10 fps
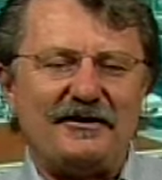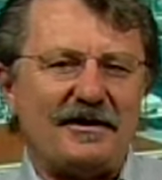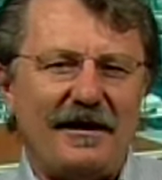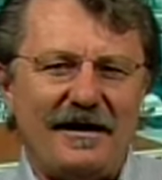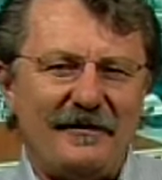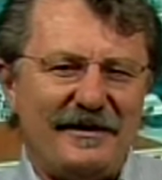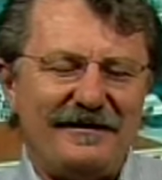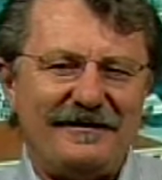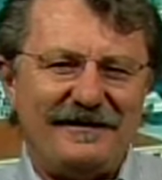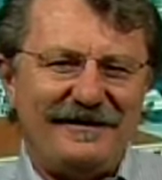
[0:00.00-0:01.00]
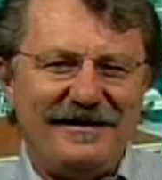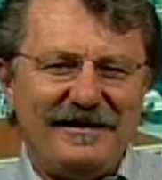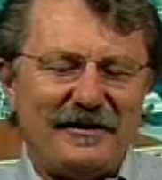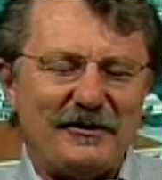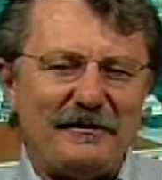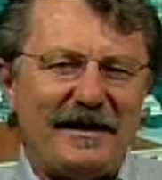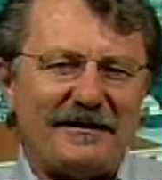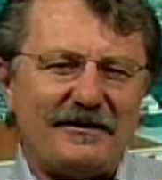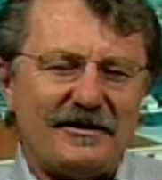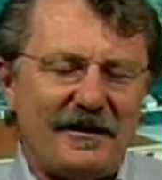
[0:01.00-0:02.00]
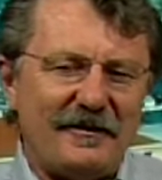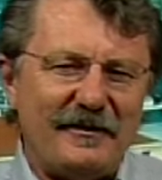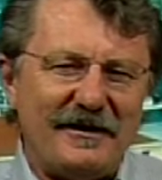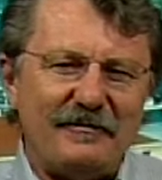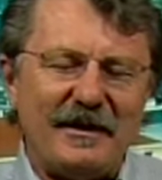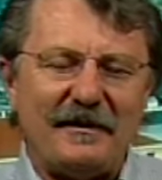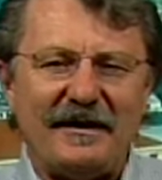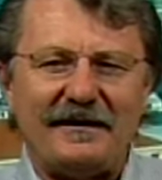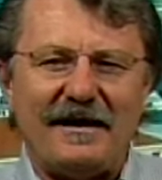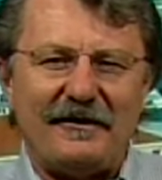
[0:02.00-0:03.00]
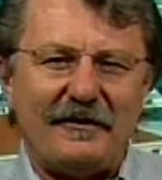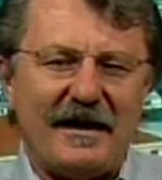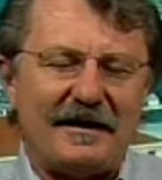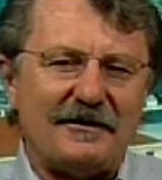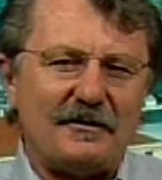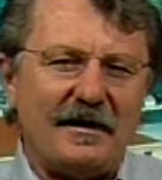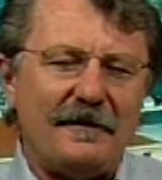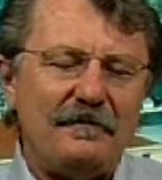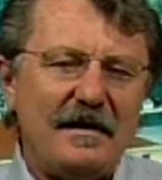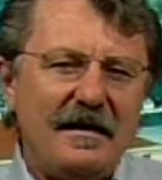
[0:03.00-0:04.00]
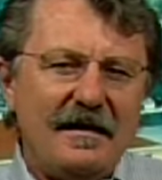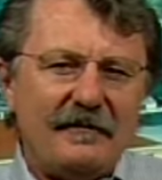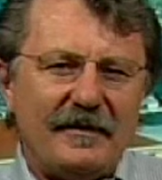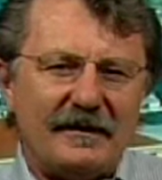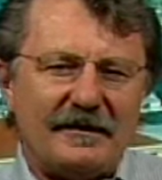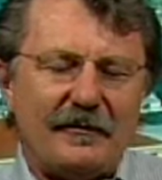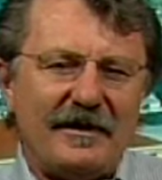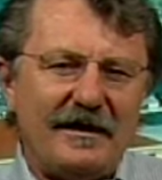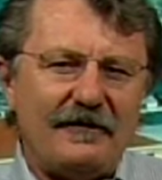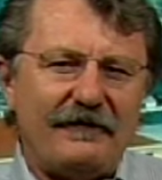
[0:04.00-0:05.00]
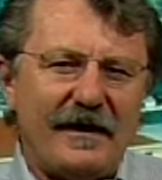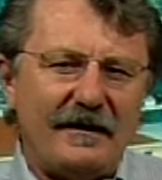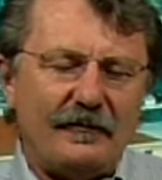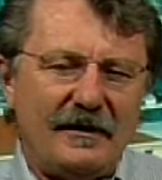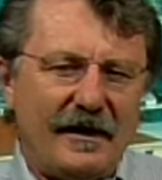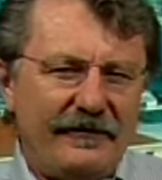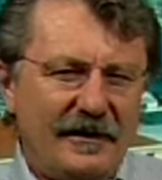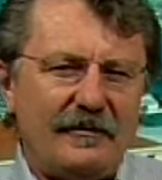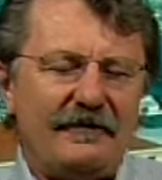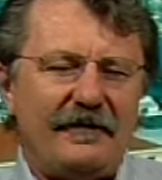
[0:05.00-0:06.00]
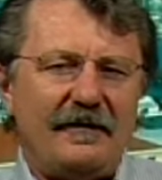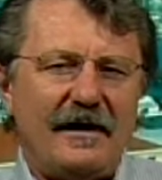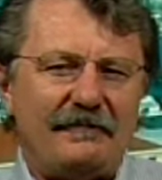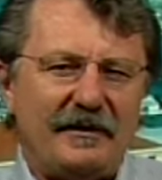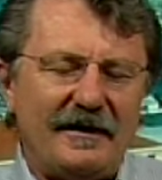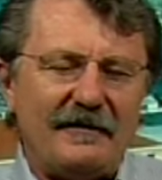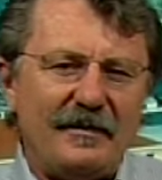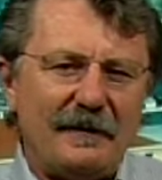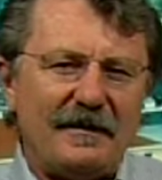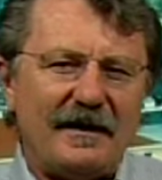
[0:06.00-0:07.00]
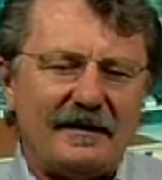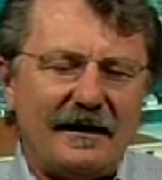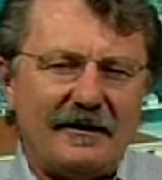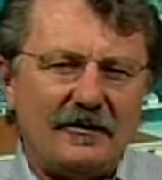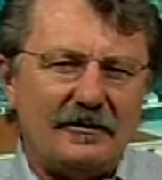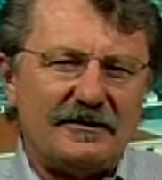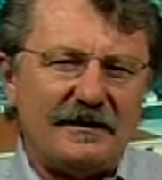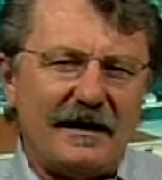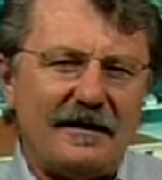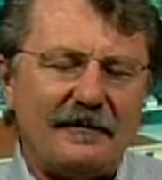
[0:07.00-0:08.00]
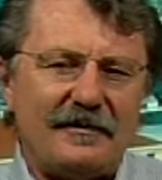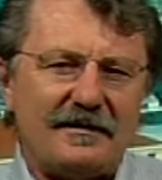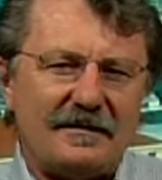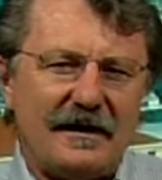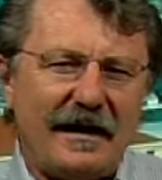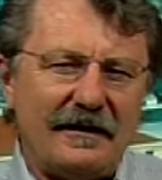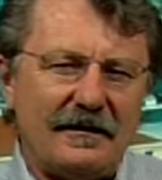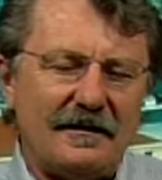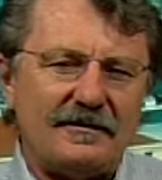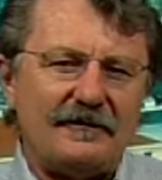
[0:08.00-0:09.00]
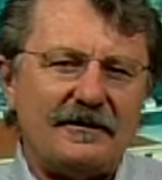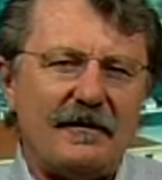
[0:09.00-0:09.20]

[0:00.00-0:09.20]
It goes back to Chalabi goes back to Chalabi and people like that in Iraq as well. But uh, we need to find, we, I think we have plenty of people like that who will stand up as uh, icons of